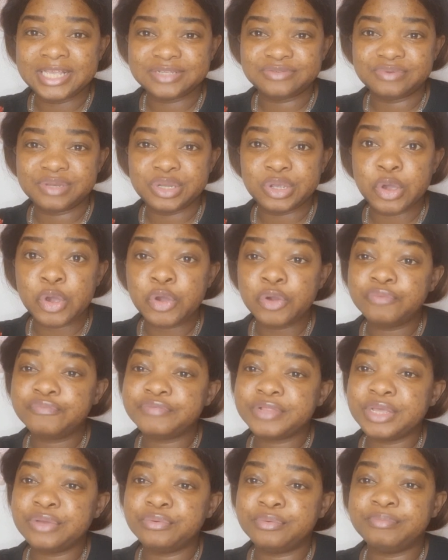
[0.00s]
next video.
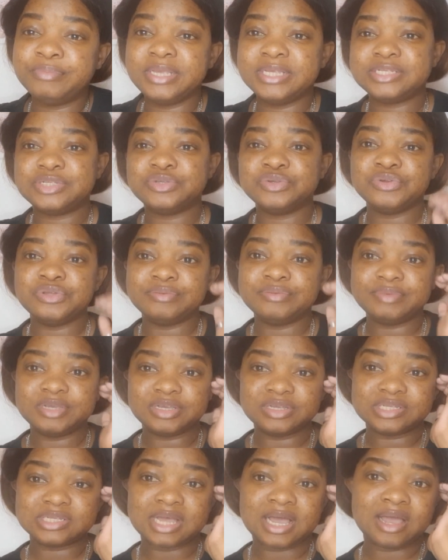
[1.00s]
Hopefully it will be soon
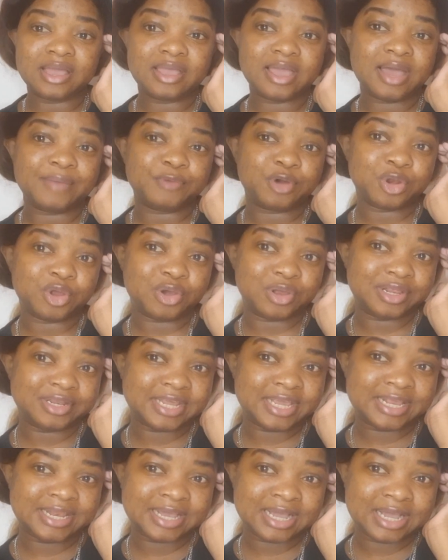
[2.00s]
because I am on
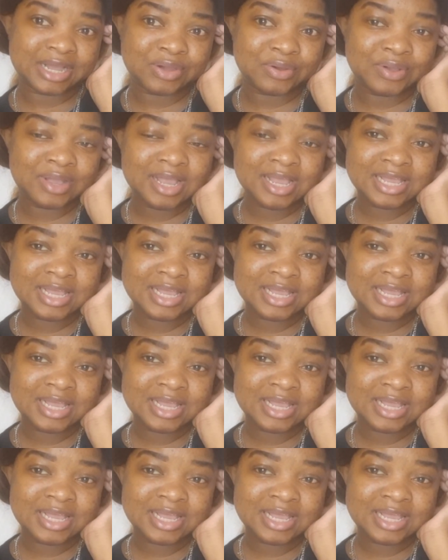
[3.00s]
holiday now.